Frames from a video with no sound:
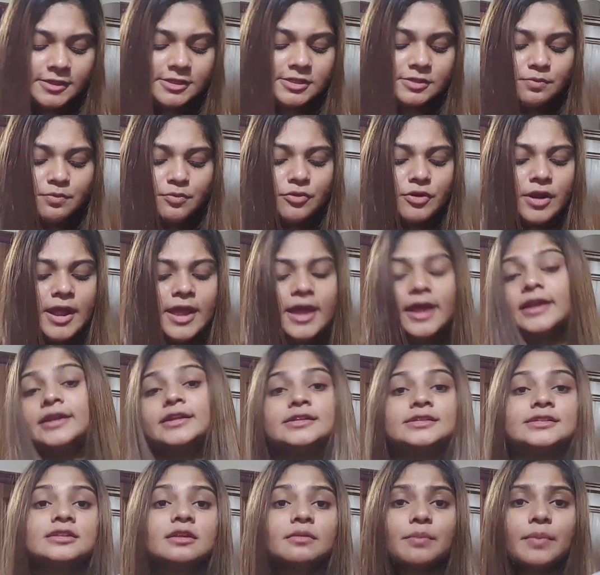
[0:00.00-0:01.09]
this
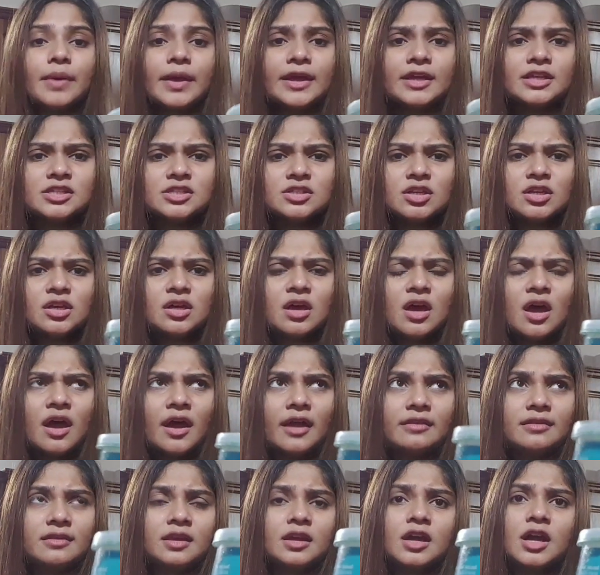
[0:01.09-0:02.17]
brand is the best.
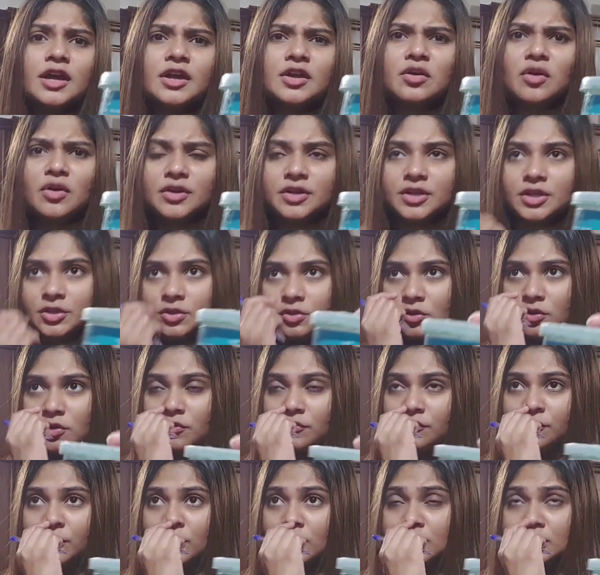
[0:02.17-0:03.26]
I think I got it
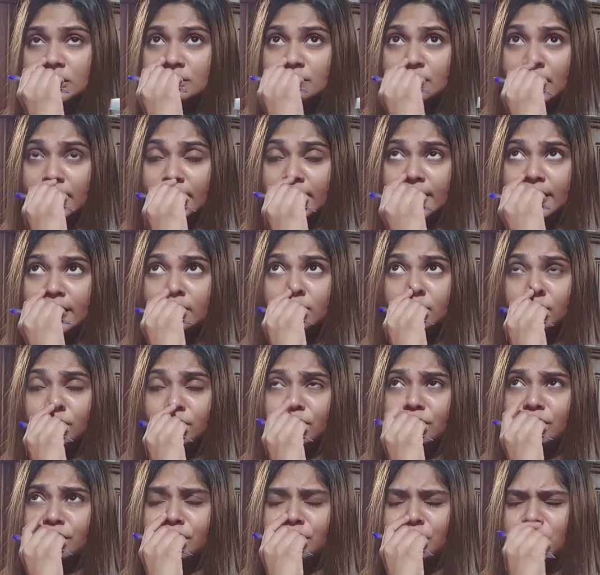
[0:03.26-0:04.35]
off eBay
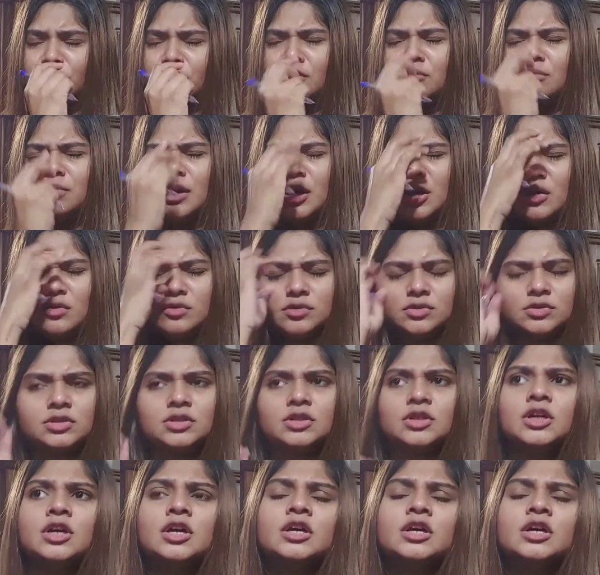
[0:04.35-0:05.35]
for about